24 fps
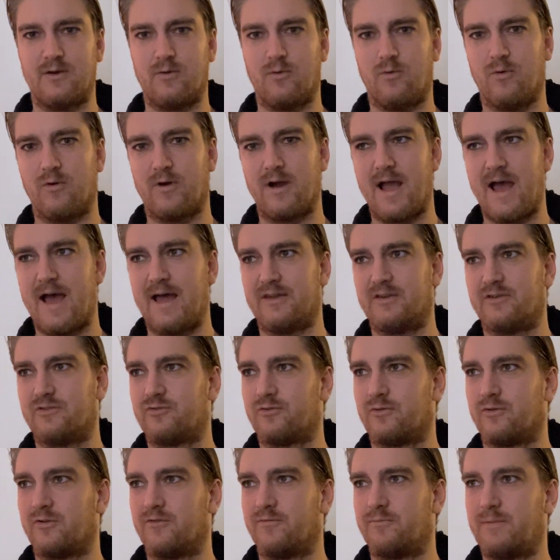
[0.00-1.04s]
or had a
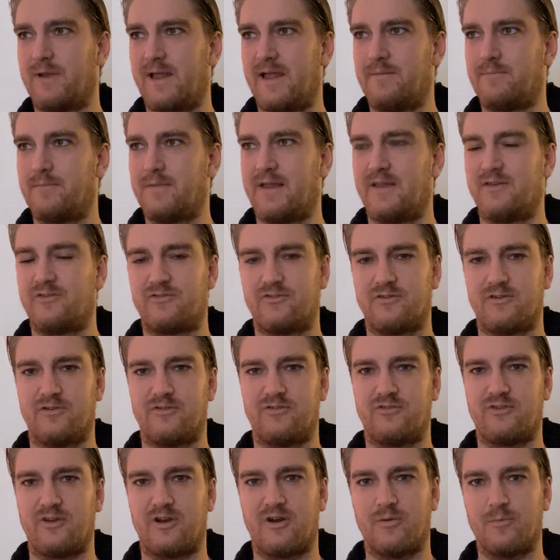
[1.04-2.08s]
sort of plant medicine
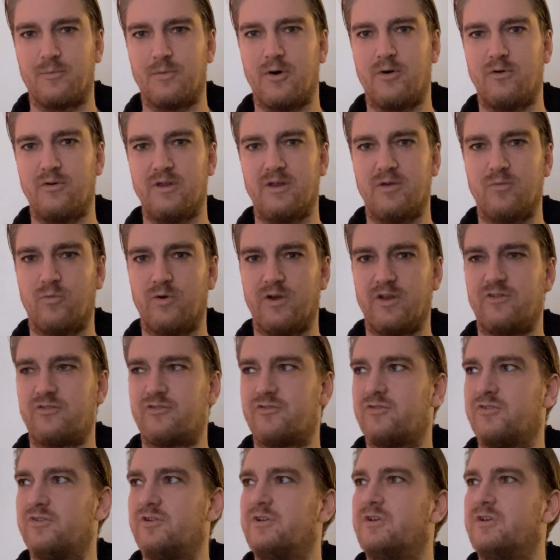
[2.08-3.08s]
ceremony, which